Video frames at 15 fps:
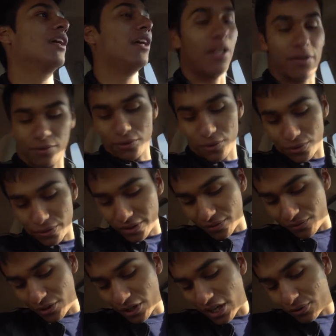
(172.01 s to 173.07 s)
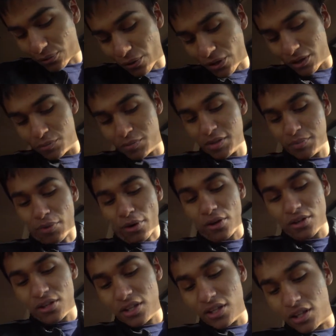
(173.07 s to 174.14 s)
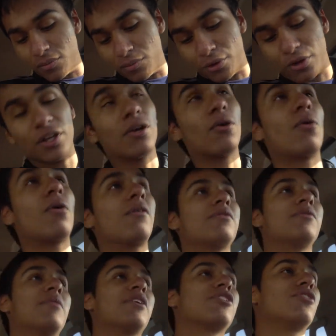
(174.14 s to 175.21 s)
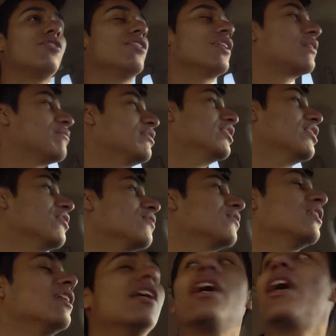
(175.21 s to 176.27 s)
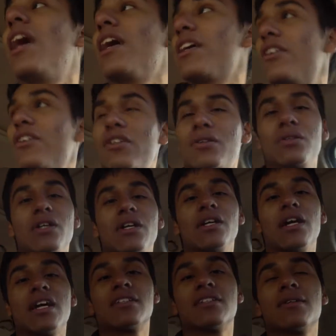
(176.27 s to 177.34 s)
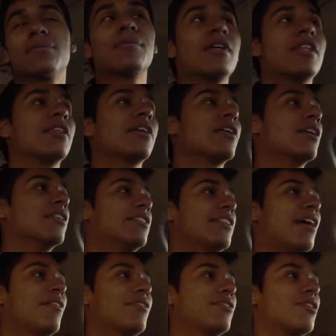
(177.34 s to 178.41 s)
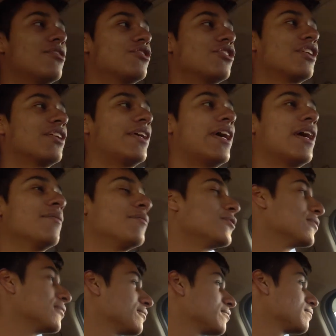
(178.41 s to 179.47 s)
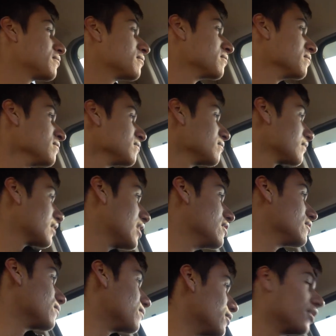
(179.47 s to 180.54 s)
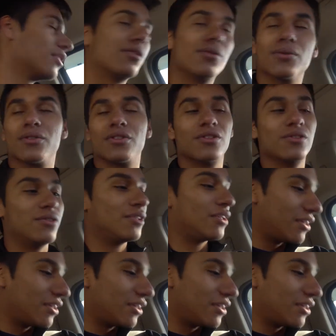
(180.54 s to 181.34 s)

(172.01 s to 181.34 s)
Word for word: Hey, real quick, if you guys want to be part of the uh, Marine Corps, make sure you let me know. I can hook you guys up with uh, Staff Sergeant Gamble. He's a really cool dude.